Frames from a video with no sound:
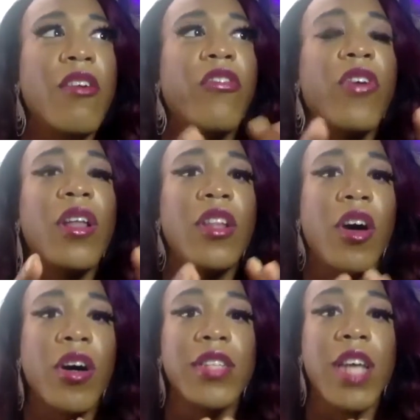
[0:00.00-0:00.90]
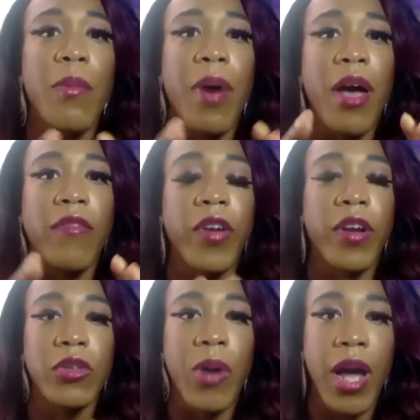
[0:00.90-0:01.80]
for a long time, I
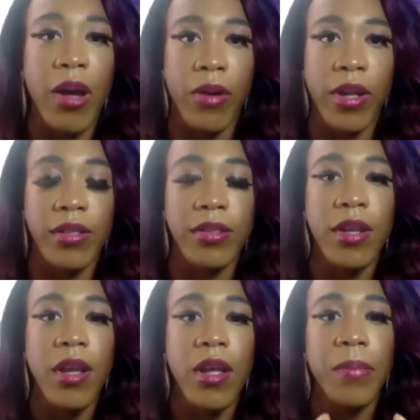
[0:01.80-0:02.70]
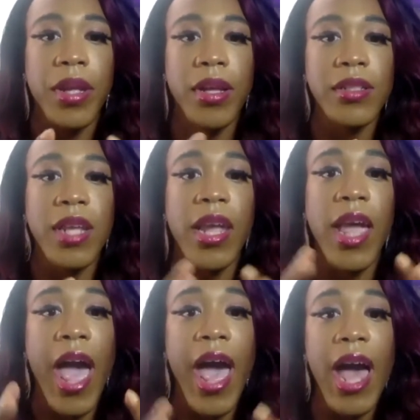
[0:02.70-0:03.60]
feared drag queens because they
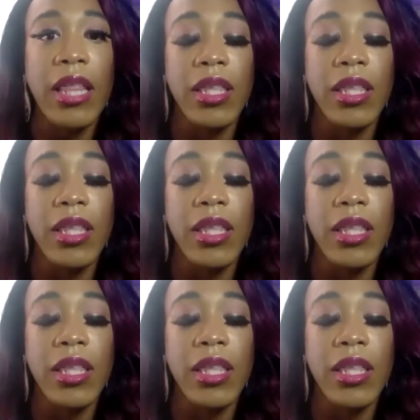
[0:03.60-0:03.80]
had